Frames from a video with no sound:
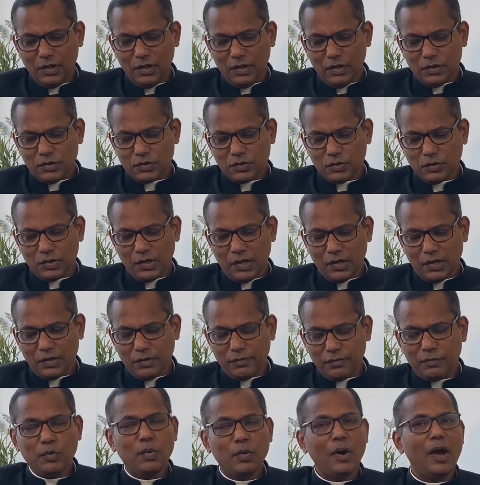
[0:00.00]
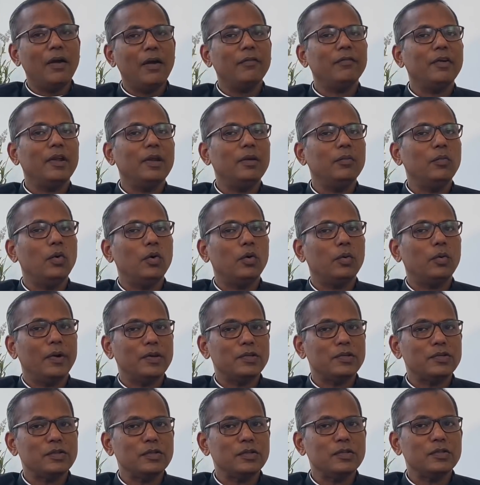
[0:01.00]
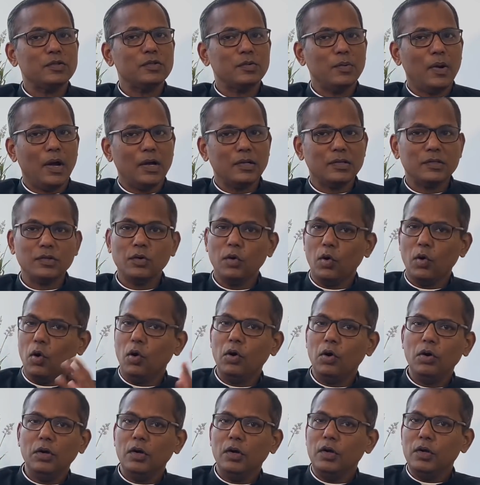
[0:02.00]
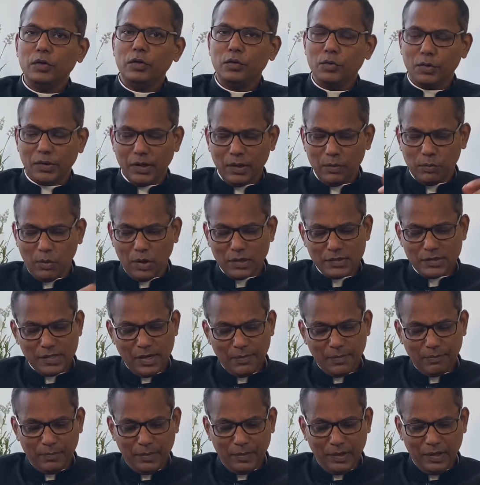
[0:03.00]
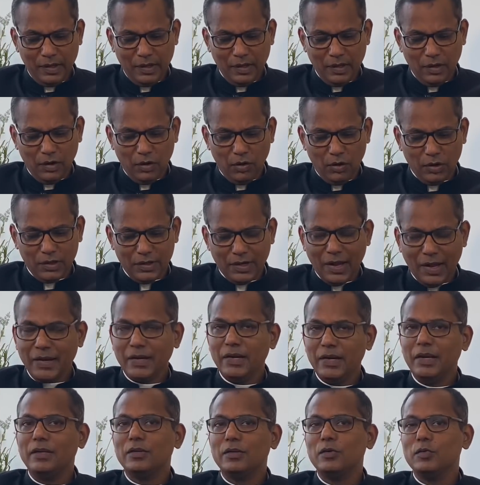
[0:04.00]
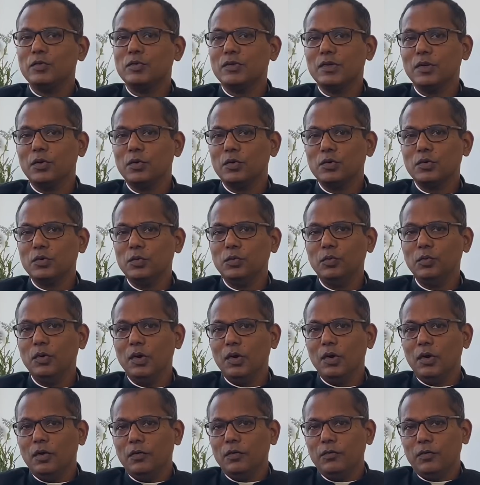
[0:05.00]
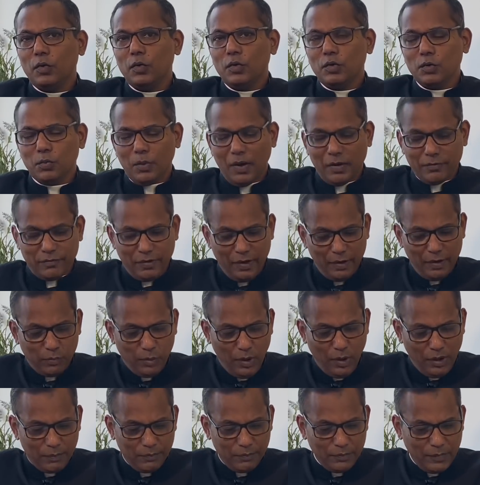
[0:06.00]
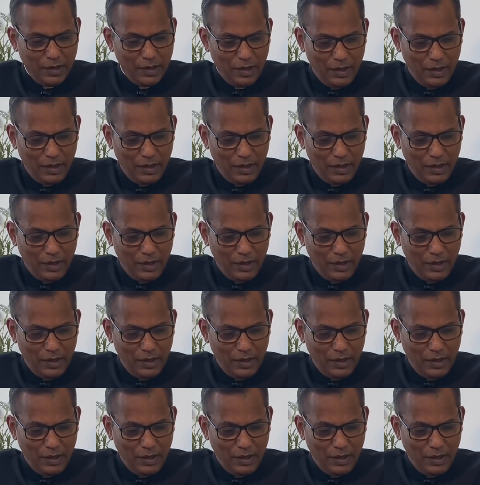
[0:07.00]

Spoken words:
so that if you have any more questions to answer, or you can WhatsApp me on 98202-42151.